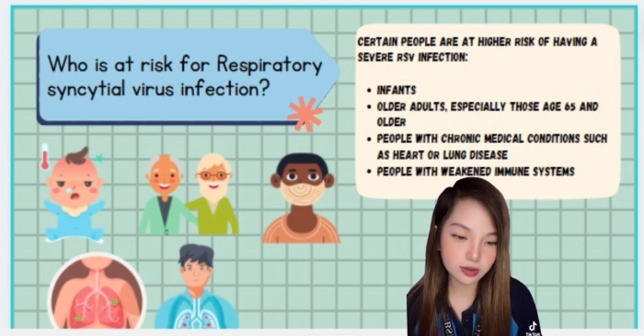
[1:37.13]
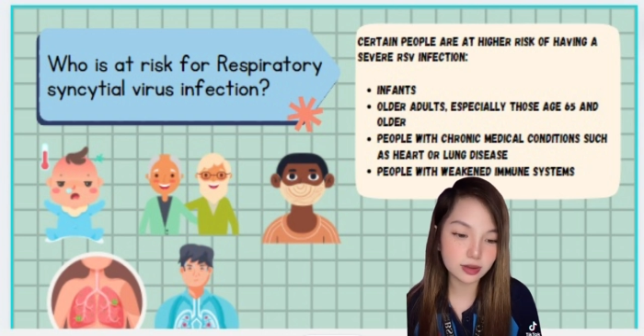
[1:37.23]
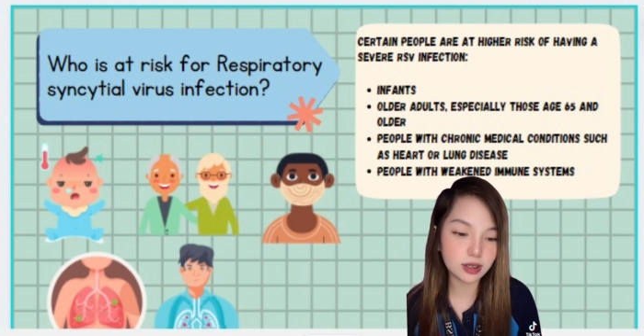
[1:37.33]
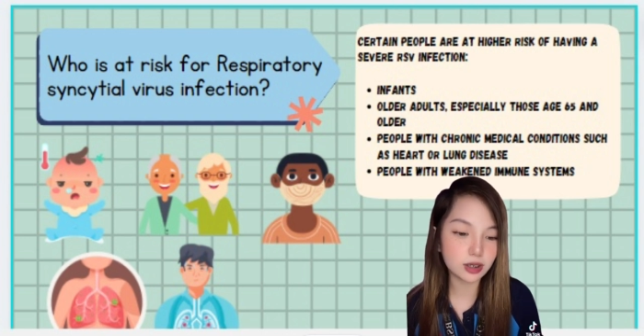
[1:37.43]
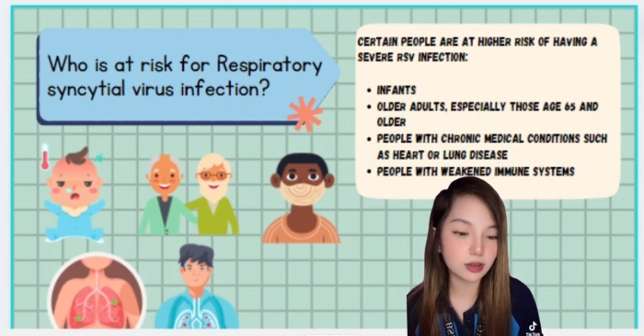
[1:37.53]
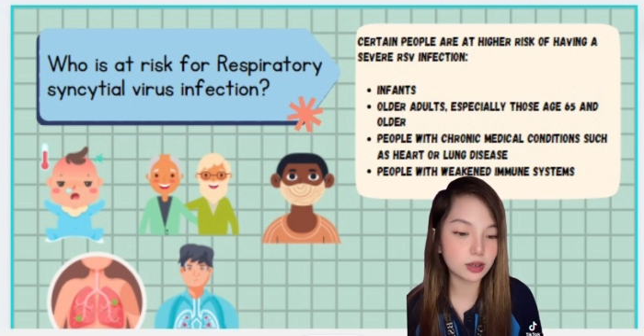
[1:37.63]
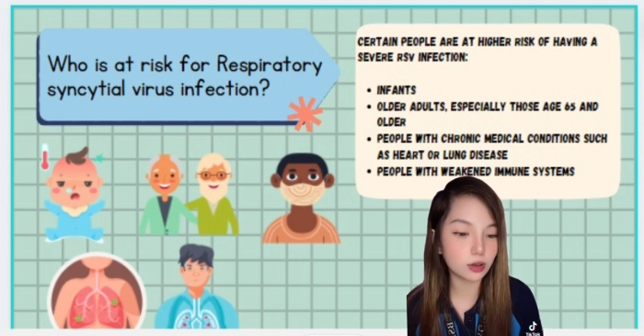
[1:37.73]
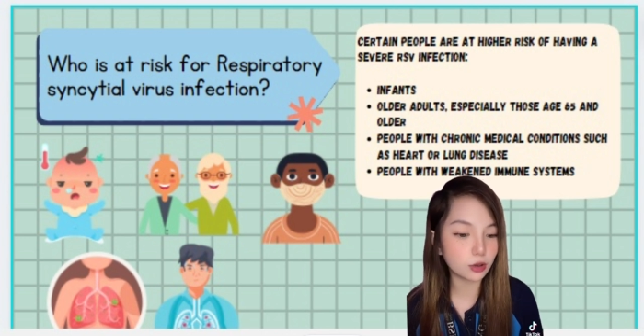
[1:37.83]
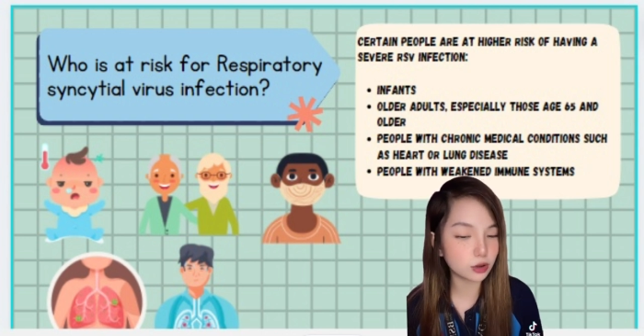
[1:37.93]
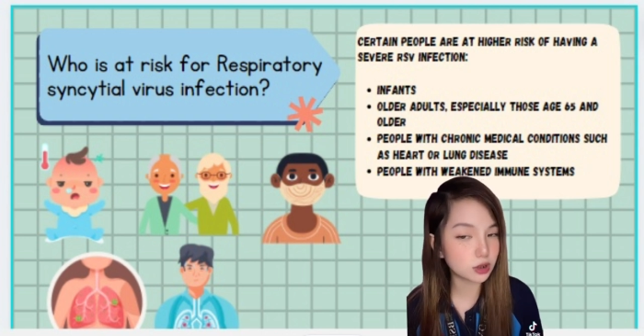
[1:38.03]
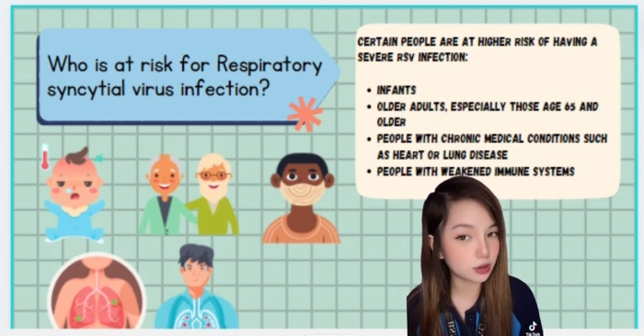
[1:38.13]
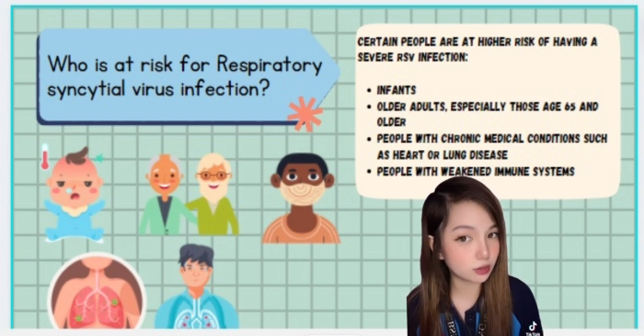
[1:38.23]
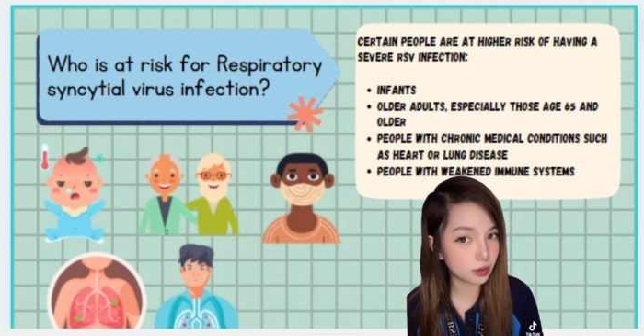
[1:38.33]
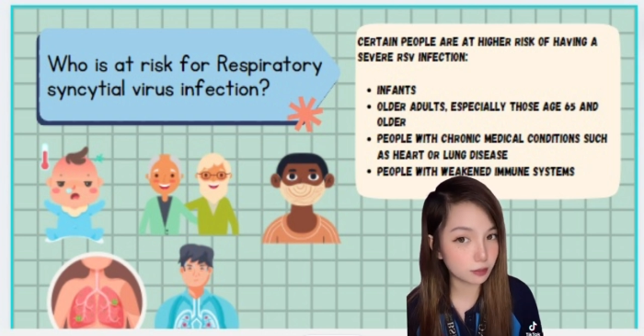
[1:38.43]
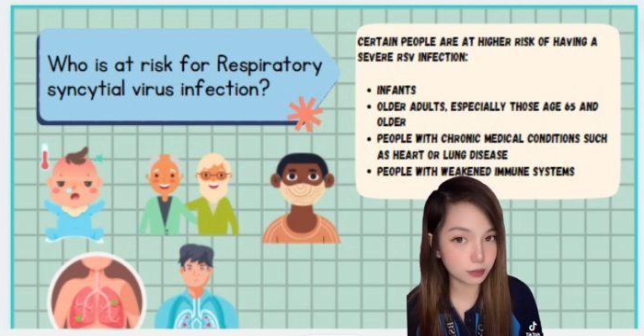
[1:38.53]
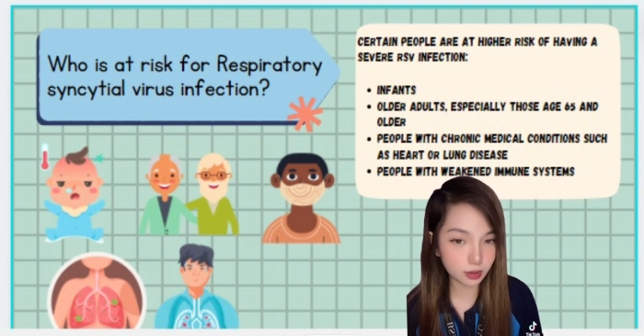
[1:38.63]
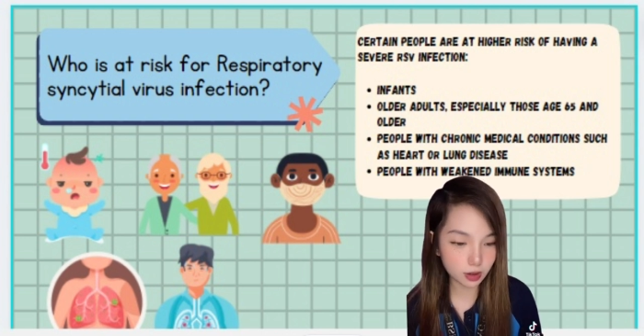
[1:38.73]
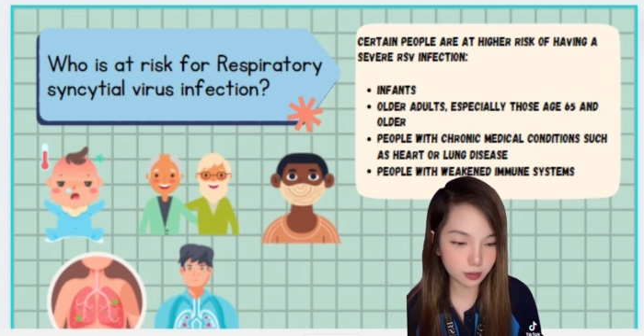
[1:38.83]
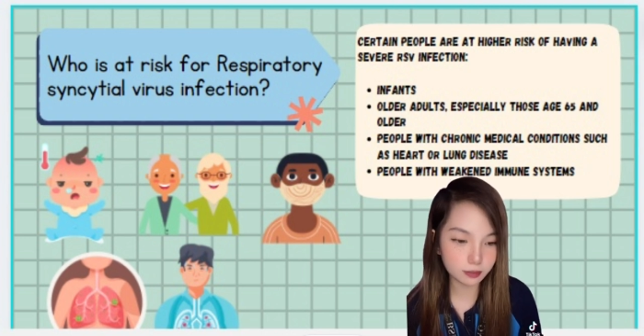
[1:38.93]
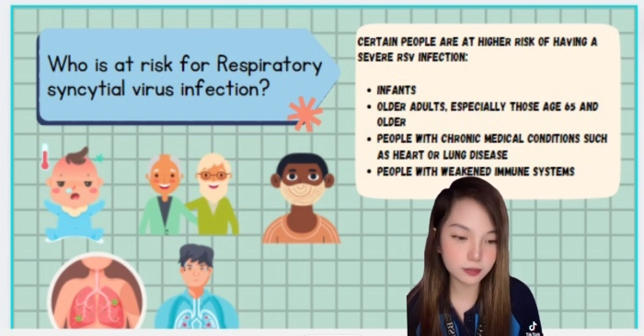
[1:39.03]
Nearly all children
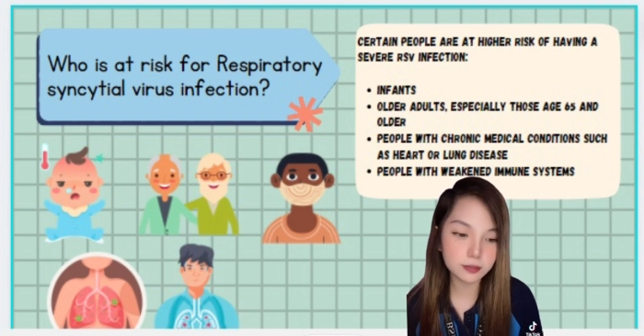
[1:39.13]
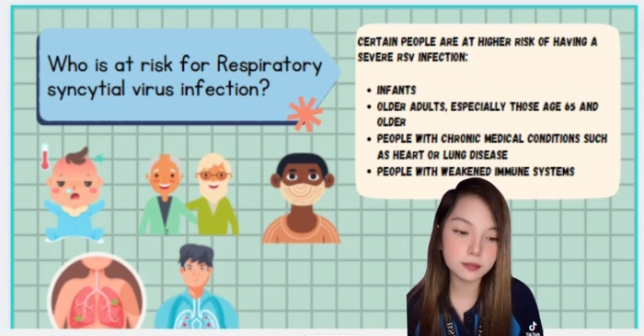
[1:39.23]
become